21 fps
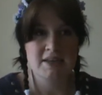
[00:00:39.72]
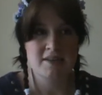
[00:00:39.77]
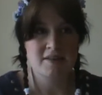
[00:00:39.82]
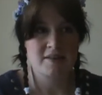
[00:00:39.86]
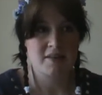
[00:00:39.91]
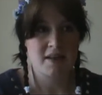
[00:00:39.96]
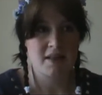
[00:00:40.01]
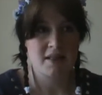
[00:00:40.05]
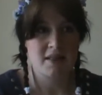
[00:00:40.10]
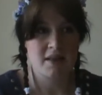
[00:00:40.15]

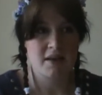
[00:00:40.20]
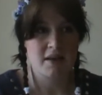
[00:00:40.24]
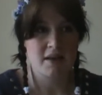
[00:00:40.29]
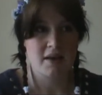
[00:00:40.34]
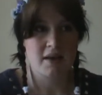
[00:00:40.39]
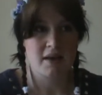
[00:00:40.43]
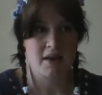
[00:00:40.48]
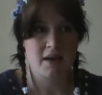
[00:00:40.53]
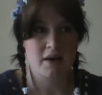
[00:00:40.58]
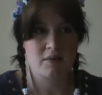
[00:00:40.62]
said
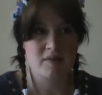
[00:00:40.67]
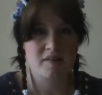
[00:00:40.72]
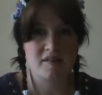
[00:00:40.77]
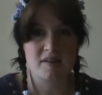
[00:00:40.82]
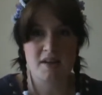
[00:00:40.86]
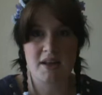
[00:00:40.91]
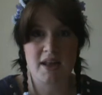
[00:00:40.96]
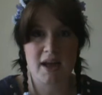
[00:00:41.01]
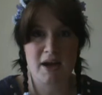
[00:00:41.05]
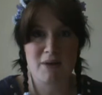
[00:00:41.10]
that I
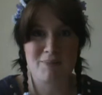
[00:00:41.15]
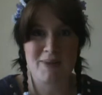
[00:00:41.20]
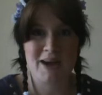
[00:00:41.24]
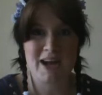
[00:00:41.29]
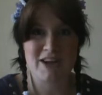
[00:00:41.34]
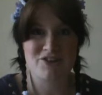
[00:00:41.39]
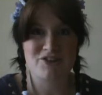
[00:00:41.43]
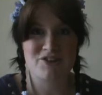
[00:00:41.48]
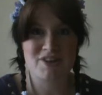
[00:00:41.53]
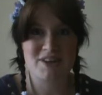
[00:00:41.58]
wasn't allowed
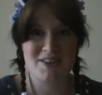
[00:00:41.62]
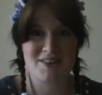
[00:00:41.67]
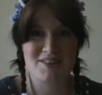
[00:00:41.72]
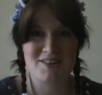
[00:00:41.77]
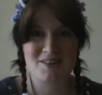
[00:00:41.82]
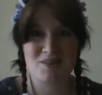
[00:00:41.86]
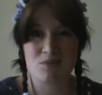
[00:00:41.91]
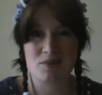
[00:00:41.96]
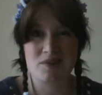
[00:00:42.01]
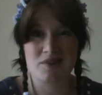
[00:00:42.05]
Patrick
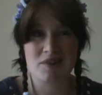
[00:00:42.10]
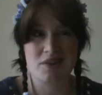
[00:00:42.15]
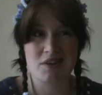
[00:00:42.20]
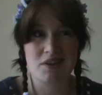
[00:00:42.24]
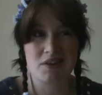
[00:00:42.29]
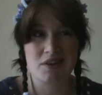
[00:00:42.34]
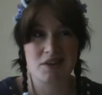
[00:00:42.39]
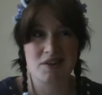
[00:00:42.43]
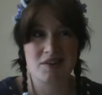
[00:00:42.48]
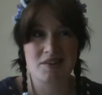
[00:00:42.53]
because it wasn't
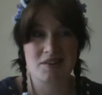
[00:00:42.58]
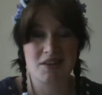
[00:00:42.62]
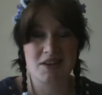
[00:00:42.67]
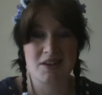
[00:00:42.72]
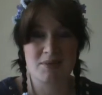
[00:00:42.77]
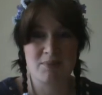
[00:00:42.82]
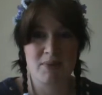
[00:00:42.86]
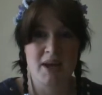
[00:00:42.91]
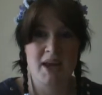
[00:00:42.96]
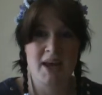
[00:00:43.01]
a girl's
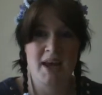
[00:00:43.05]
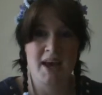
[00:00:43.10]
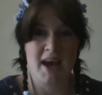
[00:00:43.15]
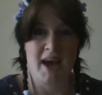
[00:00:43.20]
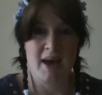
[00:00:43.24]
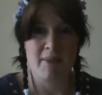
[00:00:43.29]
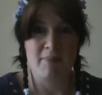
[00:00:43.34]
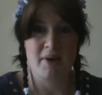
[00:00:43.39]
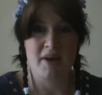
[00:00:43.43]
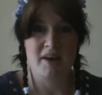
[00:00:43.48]
name.
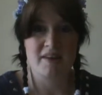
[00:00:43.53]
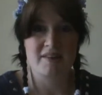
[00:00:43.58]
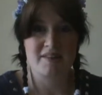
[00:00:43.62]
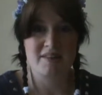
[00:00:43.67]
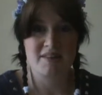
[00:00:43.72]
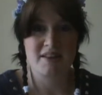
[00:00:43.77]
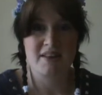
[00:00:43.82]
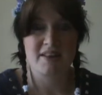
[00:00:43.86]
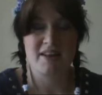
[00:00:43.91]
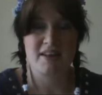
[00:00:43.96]
I
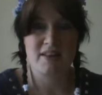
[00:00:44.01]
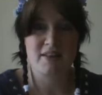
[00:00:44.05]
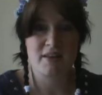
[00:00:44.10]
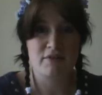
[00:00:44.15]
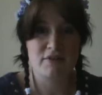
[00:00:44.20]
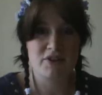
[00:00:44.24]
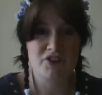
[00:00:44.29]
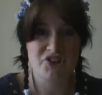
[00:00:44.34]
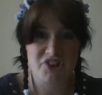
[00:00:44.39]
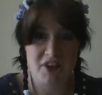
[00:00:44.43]
personally think
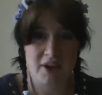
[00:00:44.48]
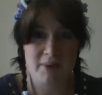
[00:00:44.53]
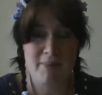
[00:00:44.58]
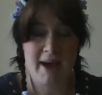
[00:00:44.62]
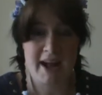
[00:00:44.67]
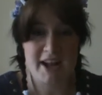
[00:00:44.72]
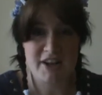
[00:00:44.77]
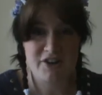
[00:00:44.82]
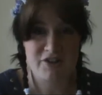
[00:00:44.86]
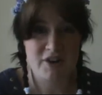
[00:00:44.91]
Lauren Jane
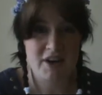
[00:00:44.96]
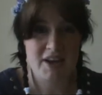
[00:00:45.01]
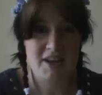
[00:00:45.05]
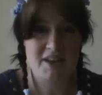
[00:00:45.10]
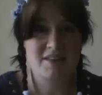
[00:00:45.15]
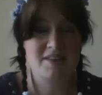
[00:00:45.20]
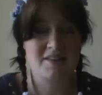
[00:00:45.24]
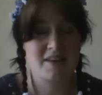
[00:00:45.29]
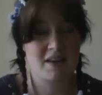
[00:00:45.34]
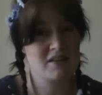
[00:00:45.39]

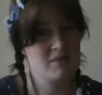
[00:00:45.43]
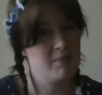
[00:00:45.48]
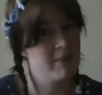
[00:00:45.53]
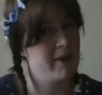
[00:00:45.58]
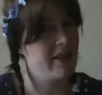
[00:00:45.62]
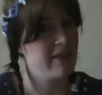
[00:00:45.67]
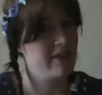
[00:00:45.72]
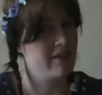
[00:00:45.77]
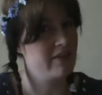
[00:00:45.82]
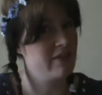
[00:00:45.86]
Patrick sounds
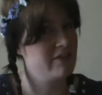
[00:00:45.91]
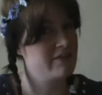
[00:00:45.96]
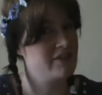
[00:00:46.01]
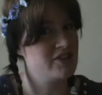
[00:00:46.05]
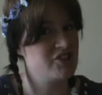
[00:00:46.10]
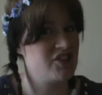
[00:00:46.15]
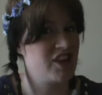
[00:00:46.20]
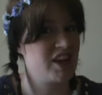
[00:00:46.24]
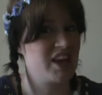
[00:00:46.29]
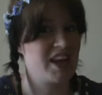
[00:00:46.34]
better than
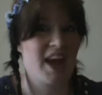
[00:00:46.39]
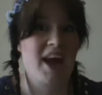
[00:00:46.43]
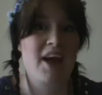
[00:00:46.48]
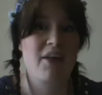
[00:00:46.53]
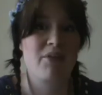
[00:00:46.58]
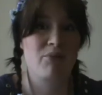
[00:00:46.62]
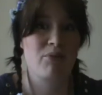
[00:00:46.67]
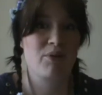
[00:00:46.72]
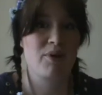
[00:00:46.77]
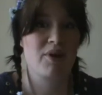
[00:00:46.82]
Lauren Jane
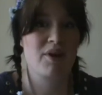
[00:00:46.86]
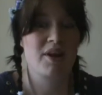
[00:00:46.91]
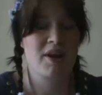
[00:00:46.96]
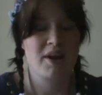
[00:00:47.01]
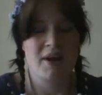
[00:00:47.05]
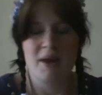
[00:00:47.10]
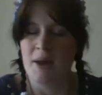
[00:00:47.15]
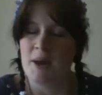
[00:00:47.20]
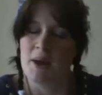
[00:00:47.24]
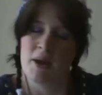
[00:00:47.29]
Catherine,
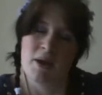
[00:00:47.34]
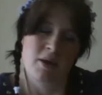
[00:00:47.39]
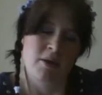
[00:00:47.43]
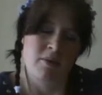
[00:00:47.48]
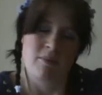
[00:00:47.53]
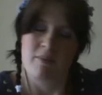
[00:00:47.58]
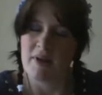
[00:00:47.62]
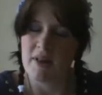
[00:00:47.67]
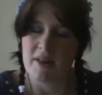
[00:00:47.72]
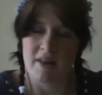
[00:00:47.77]

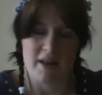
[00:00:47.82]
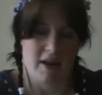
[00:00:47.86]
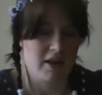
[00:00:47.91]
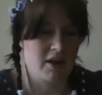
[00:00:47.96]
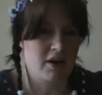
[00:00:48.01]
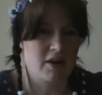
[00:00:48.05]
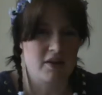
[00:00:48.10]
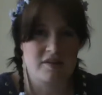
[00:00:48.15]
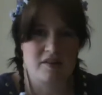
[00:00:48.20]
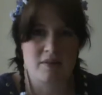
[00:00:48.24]
but there
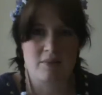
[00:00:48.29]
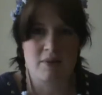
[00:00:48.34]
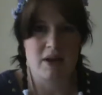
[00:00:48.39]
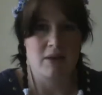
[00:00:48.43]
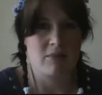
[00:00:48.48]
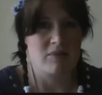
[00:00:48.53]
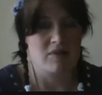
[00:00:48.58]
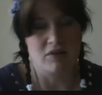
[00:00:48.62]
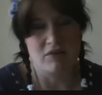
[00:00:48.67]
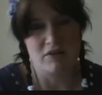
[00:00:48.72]
you go, so my
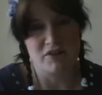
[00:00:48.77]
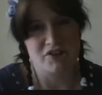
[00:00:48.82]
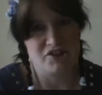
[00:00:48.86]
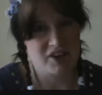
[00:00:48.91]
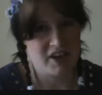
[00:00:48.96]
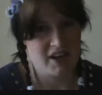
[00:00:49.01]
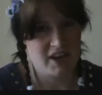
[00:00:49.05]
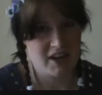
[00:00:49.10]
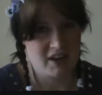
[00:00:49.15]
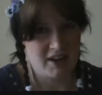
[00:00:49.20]
name's Lauren
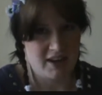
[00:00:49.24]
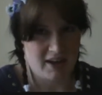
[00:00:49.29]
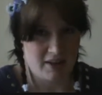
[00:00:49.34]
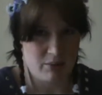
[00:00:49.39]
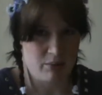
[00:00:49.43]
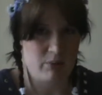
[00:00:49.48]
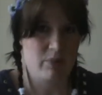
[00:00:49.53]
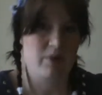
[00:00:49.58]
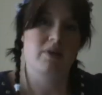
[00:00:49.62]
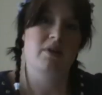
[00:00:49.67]
Jane
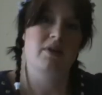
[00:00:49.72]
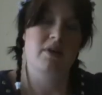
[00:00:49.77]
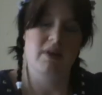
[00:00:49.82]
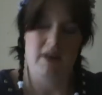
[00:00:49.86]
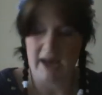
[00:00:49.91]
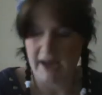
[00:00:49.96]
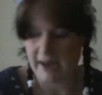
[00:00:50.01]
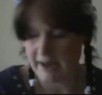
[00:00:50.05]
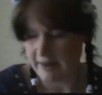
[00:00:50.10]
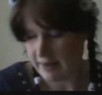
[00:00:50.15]
Catherine
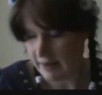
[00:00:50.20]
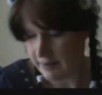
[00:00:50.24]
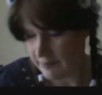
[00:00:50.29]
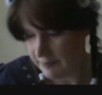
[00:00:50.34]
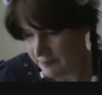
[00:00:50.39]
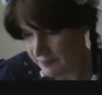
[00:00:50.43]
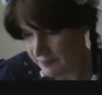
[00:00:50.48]
Hiley.